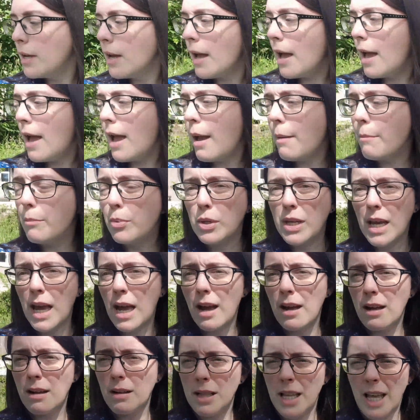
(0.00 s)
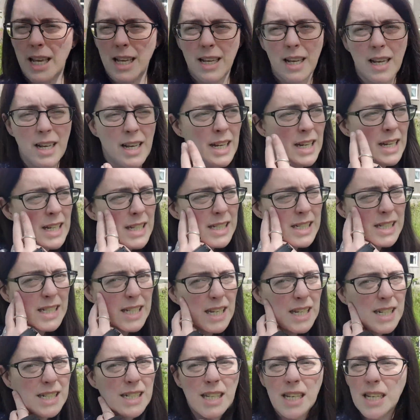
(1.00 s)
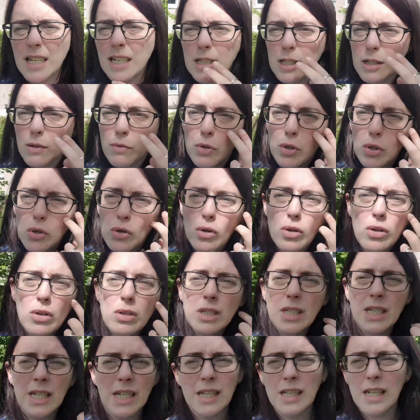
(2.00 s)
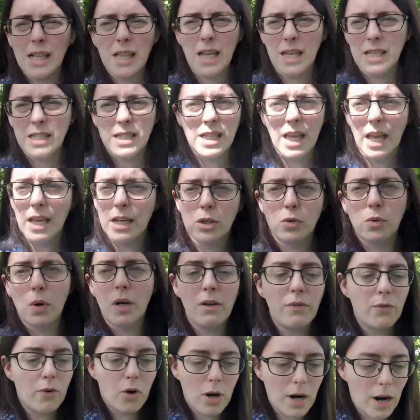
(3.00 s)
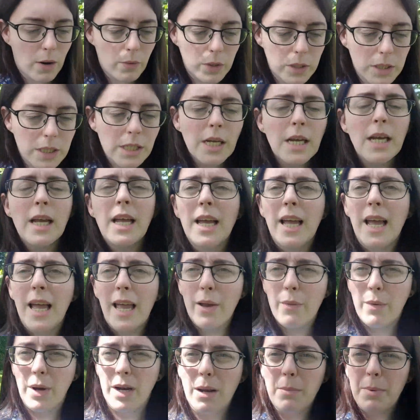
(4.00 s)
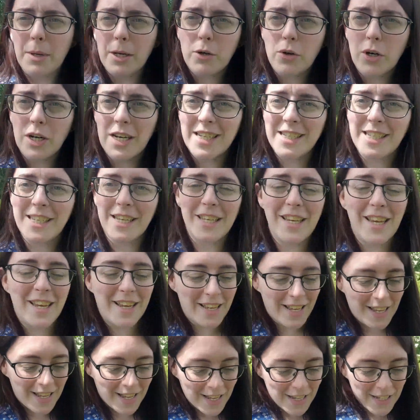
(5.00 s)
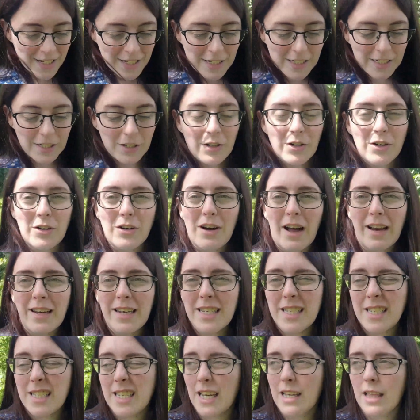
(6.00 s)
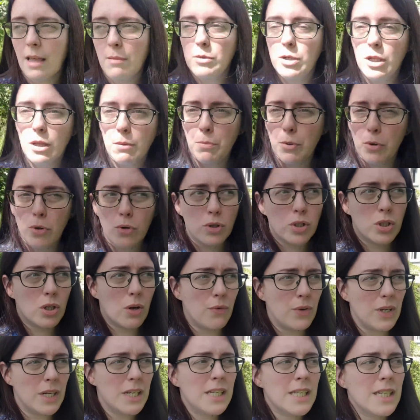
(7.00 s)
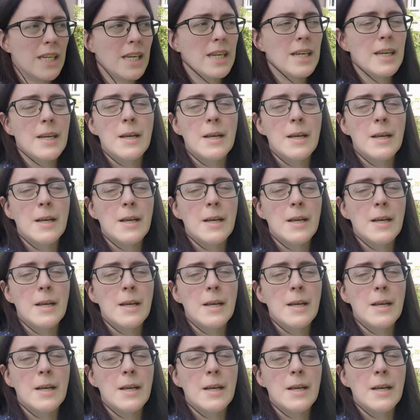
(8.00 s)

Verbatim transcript: Um, but yeah, like six things have sold in the last like twenty-four hours. It went a bit crazy. So I need to take them to the post office.